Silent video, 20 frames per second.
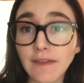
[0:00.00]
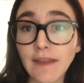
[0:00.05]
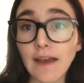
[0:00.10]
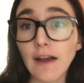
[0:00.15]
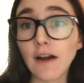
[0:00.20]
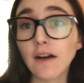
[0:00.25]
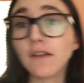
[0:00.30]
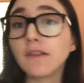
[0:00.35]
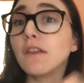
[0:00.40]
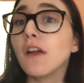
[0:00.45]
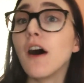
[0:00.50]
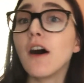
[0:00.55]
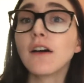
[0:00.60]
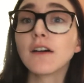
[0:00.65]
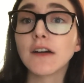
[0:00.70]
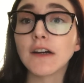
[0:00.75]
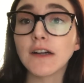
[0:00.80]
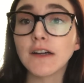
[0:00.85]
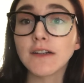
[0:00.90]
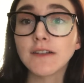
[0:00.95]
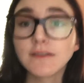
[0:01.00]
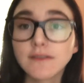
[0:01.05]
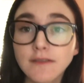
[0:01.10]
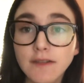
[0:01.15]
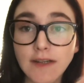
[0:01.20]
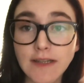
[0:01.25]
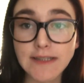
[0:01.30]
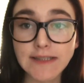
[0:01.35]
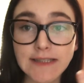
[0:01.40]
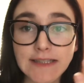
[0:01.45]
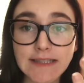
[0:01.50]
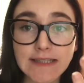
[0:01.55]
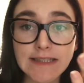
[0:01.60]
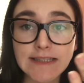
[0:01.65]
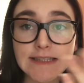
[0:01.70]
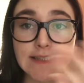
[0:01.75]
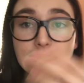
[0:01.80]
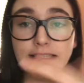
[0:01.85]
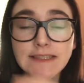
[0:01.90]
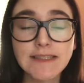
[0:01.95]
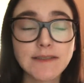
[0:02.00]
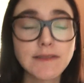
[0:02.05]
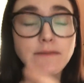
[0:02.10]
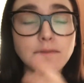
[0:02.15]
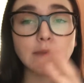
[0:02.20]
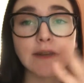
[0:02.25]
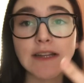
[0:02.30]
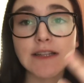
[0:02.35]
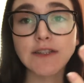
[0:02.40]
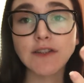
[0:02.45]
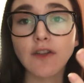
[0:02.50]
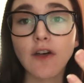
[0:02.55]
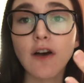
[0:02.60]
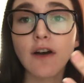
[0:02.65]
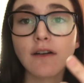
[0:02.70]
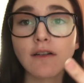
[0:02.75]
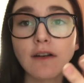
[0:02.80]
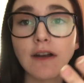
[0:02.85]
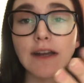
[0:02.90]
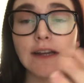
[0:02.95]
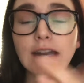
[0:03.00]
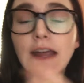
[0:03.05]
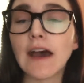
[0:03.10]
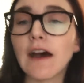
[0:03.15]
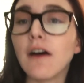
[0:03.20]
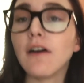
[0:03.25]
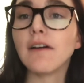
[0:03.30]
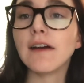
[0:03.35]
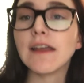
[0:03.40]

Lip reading: They are longer, because this is 6 minutes long right now,